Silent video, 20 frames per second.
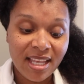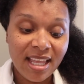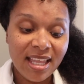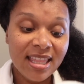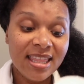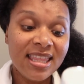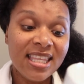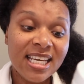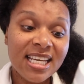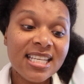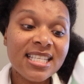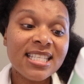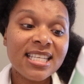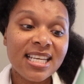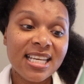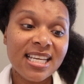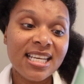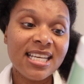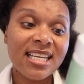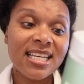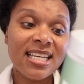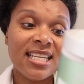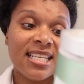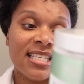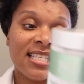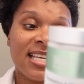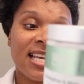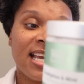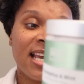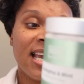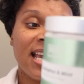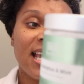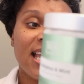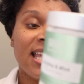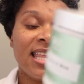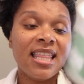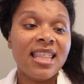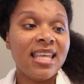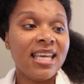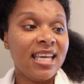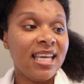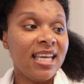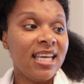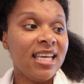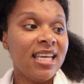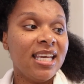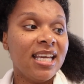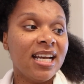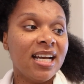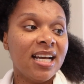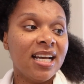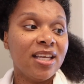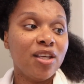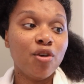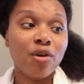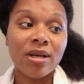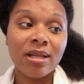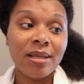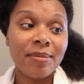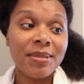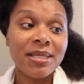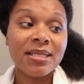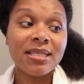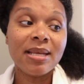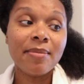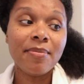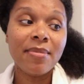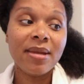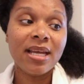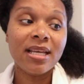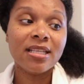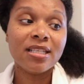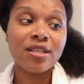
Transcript: This is the Eucalyptus and Mint